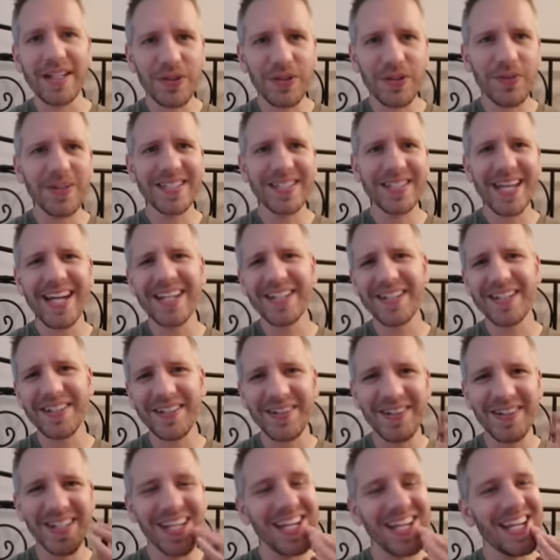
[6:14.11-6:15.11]
so it
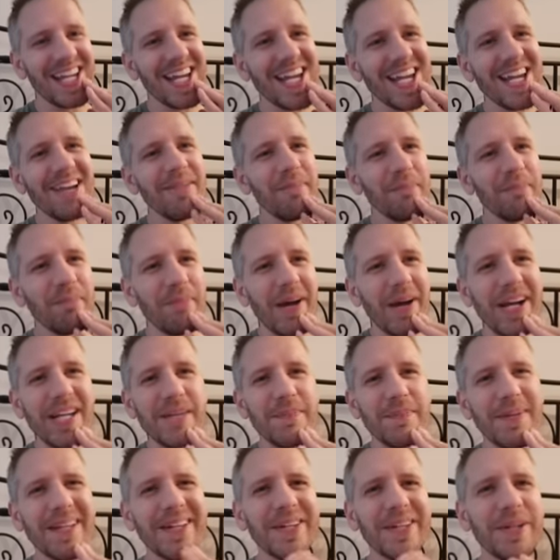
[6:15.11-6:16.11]
technically
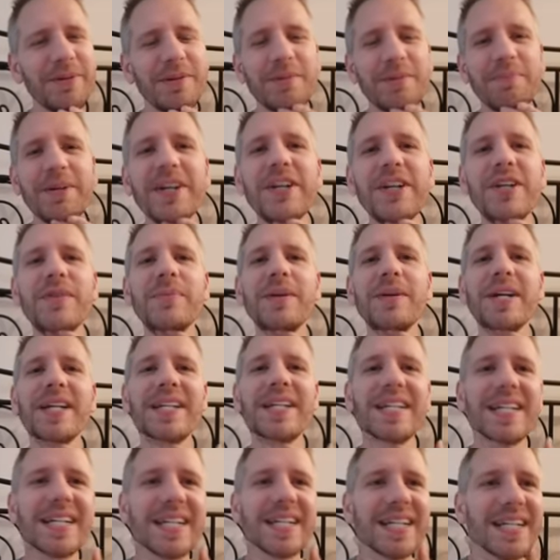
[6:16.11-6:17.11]
might be a little bit better, but